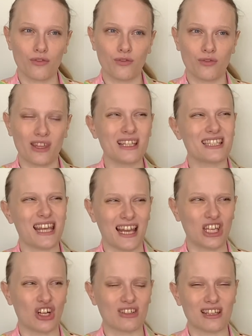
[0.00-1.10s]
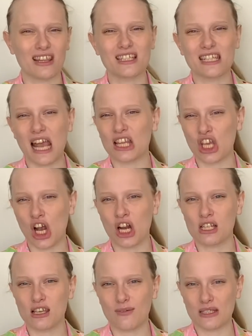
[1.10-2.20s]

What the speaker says: I think 10 yards of a